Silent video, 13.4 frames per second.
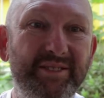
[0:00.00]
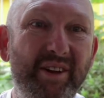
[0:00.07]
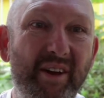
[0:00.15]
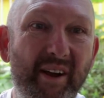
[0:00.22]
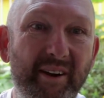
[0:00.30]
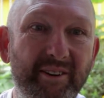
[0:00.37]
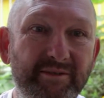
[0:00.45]
about how
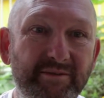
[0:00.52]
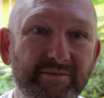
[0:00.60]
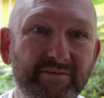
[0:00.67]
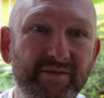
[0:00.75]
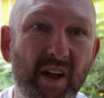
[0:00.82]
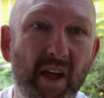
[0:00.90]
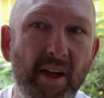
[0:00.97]
long have you
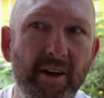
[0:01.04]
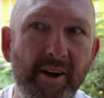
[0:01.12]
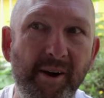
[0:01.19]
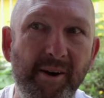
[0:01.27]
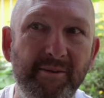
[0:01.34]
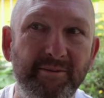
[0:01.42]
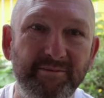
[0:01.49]
been playing
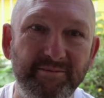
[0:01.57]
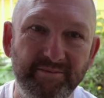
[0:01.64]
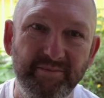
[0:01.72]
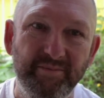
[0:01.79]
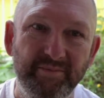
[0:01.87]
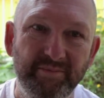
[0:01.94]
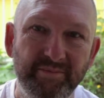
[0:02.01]
the guitar?
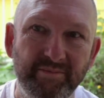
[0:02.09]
